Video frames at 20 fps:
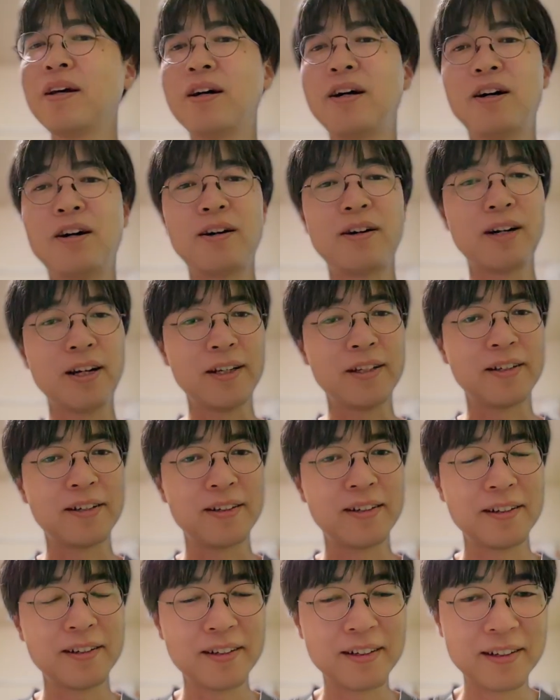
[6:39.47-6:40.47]
All right.
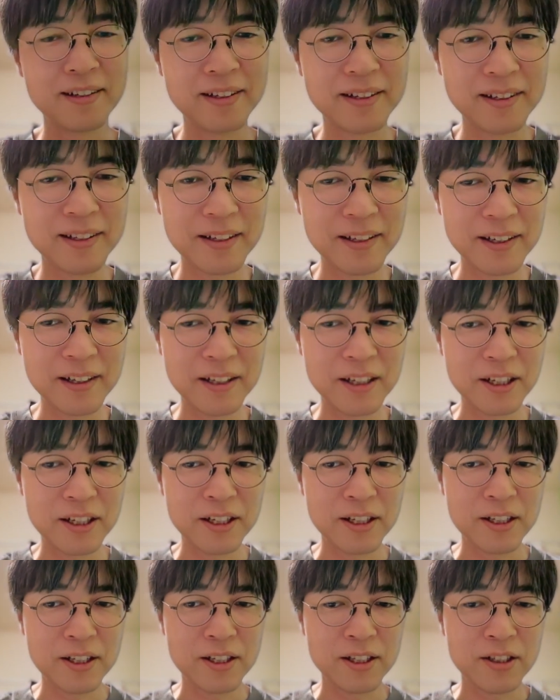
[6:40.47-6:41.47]

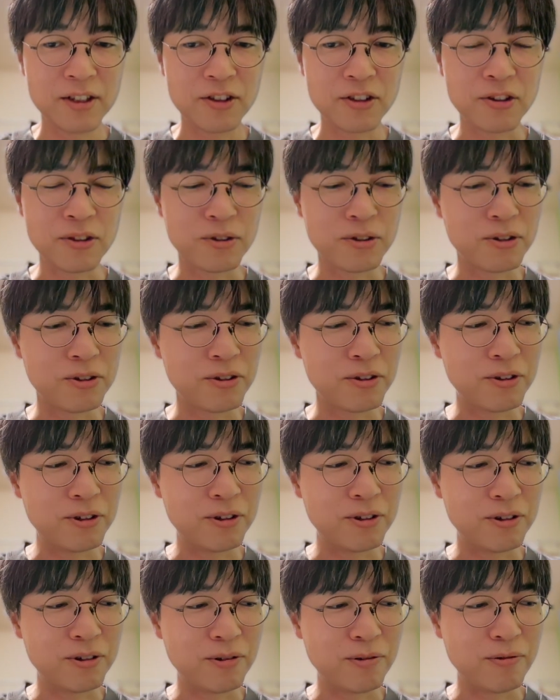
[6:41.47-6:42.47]

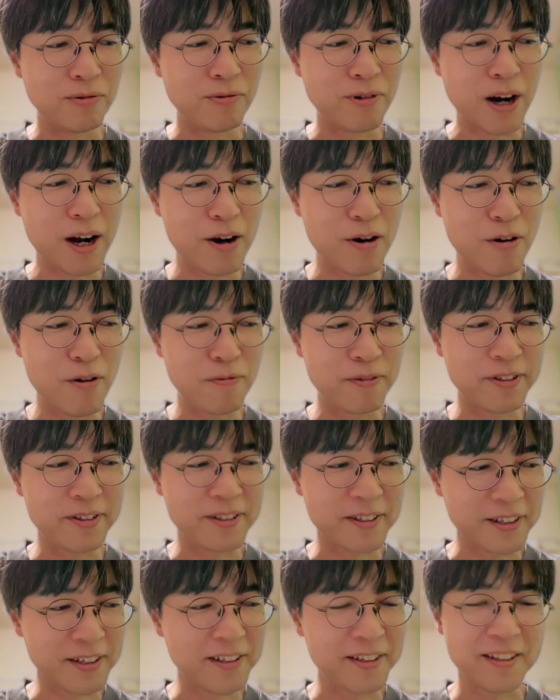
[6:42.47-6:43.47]
So one of
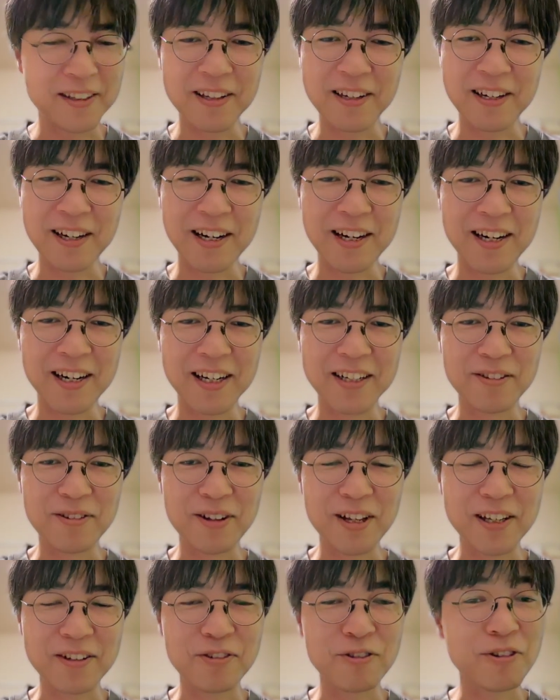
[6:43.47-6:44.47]
thing I'd
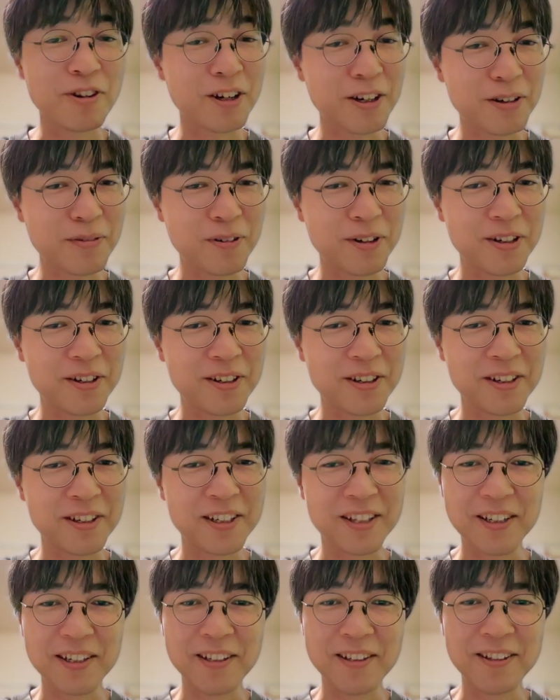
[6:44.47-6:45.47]
like to cover
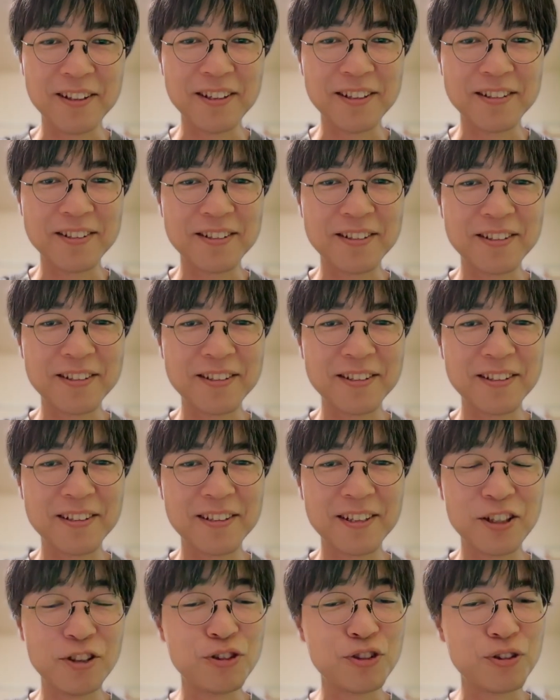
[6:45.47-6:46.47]
in this
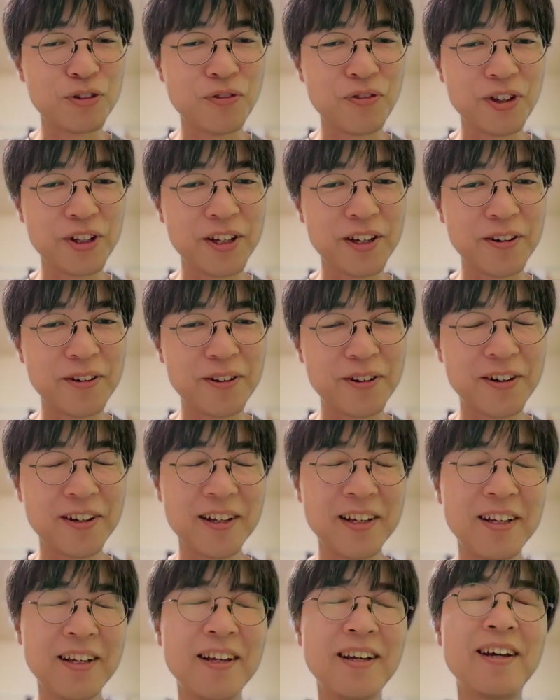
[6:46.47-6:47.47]
YouTube video,
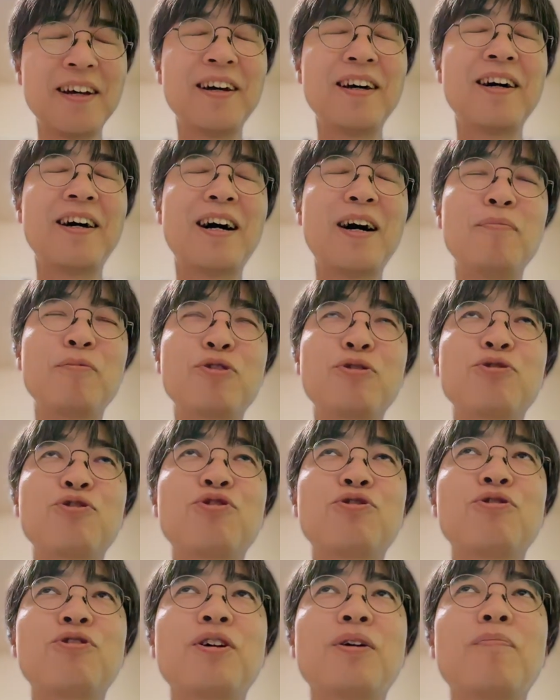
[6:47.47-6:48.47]
I'm so
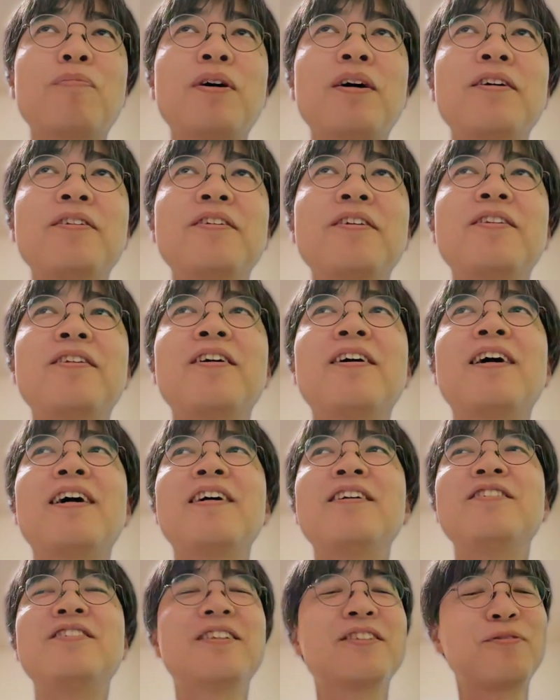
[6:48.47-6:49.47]
sorry about it.
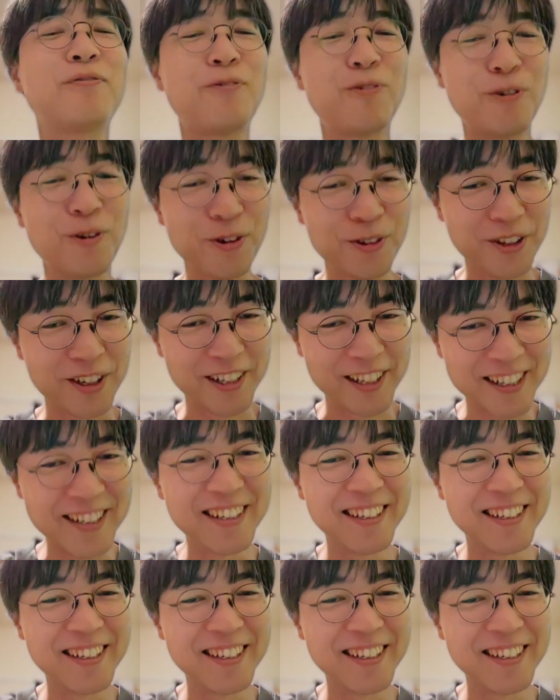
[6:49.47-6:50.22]
I just forgot it.